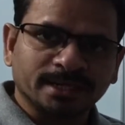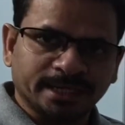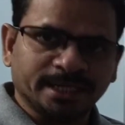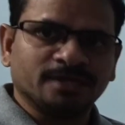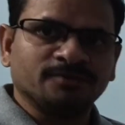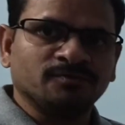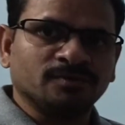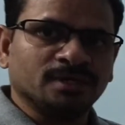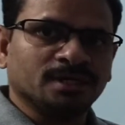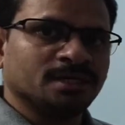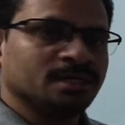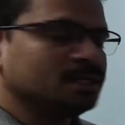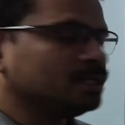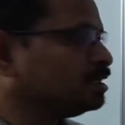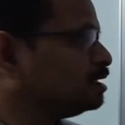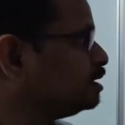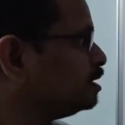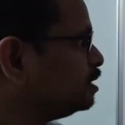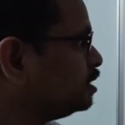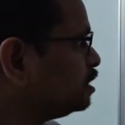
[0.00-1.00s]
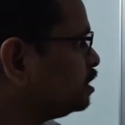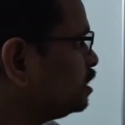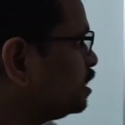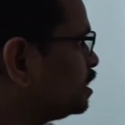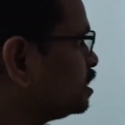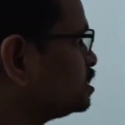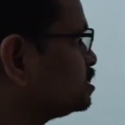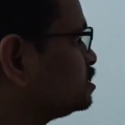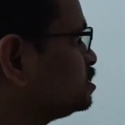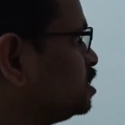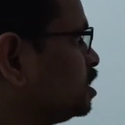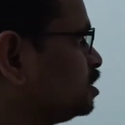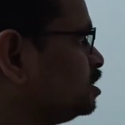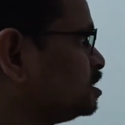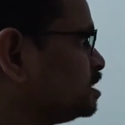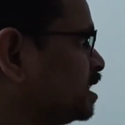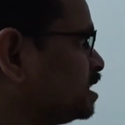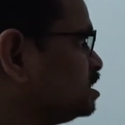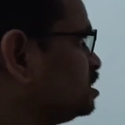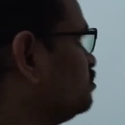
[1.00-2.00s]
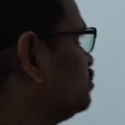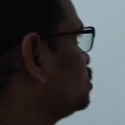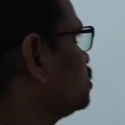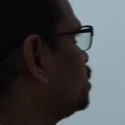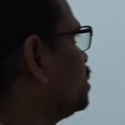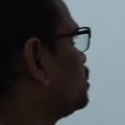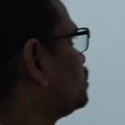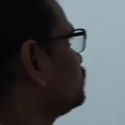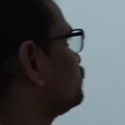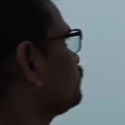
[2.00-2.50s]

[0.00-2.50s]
equal. Let us check these examples here.